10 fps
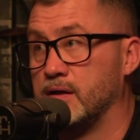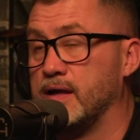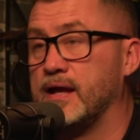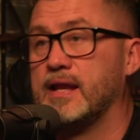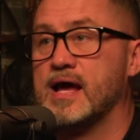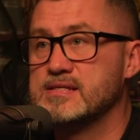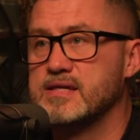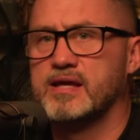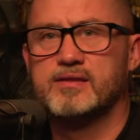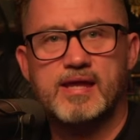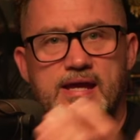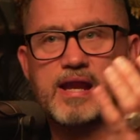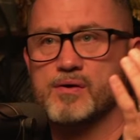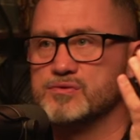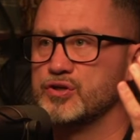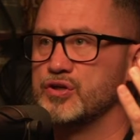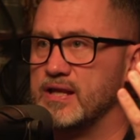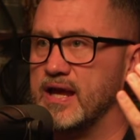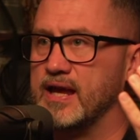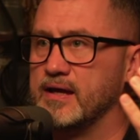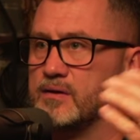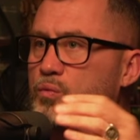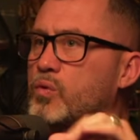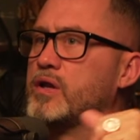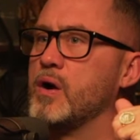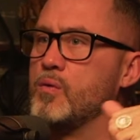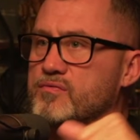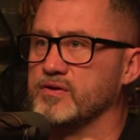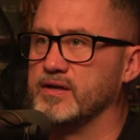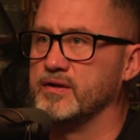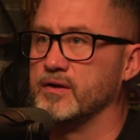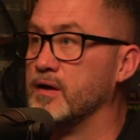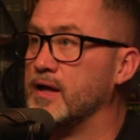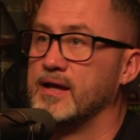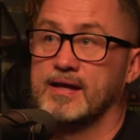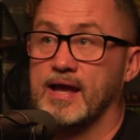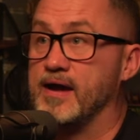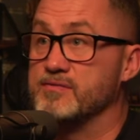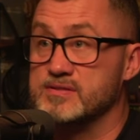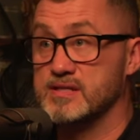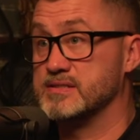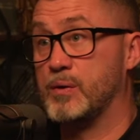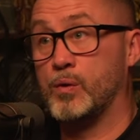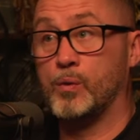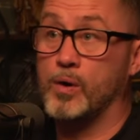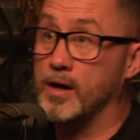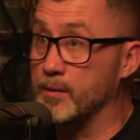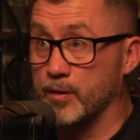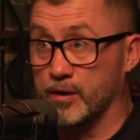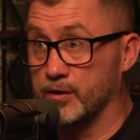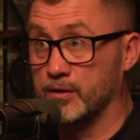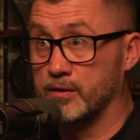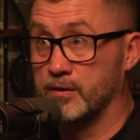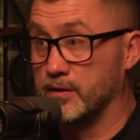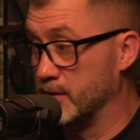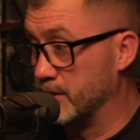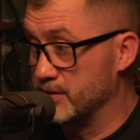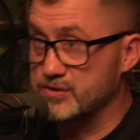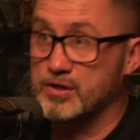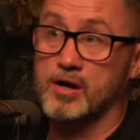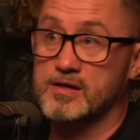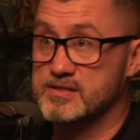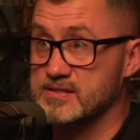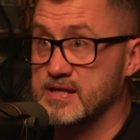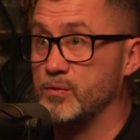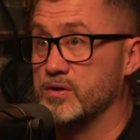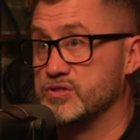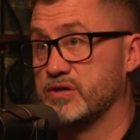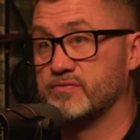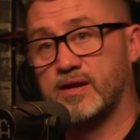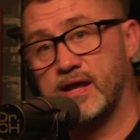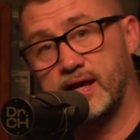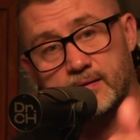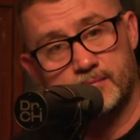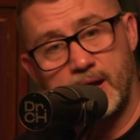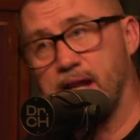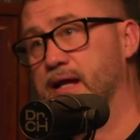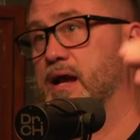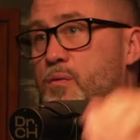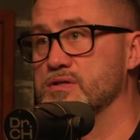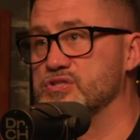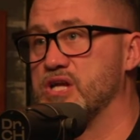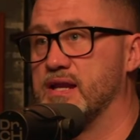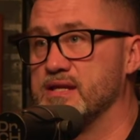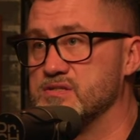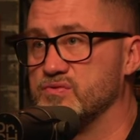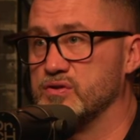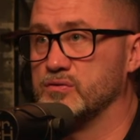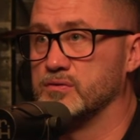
And I said, thinking I was a good dad, what do y'all want for dinner? Calvin says, I want Whataburger. Scarlett says, I want Chick-fil-A. Malachi wants Chinese food.